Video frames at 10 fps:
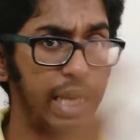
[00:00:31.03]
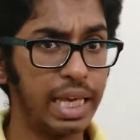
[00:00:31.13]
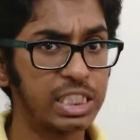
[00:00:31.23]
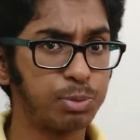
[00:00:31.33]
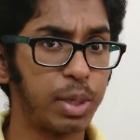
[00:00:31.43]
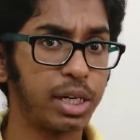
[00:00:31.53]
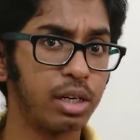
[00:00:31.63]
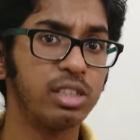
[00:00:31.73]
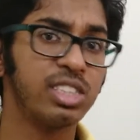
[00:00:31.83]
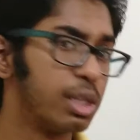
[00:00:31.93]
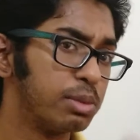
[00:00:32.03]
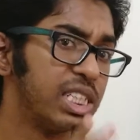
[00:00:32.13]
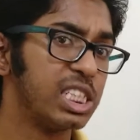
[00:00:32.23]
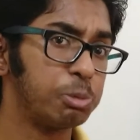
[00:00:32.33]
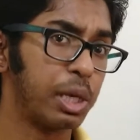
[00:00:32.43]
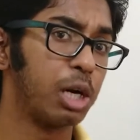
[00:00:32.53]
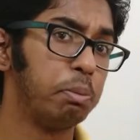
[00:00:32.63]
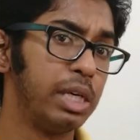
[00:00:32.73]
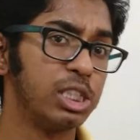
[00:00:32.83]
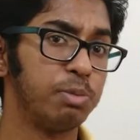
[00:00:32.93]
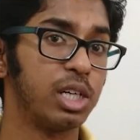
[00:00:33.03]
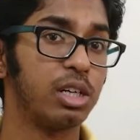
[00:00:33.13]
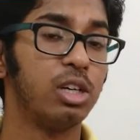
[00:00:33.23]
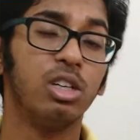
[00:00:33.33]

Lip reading: A is better, some say speaker B is better.